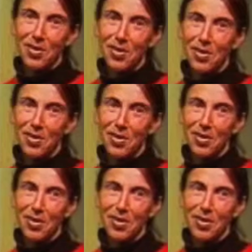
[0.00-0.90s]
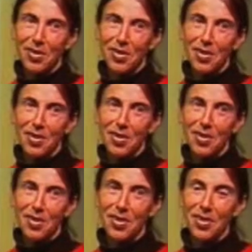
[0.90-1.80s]

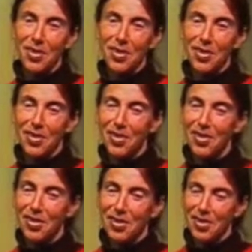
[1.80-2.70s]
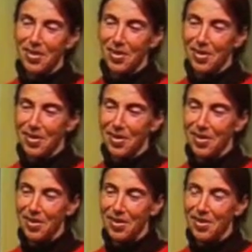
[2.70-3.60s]

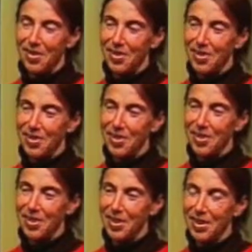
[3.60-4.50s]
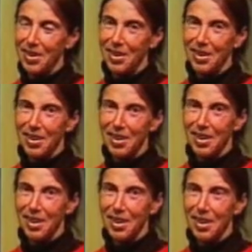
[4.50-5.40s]

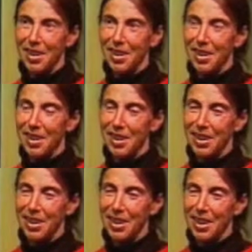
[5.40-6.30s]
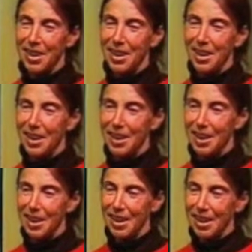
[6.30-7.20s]

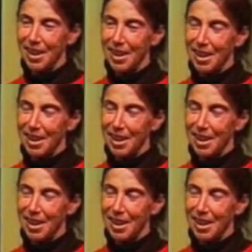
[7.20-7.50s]
The person shown says nothing.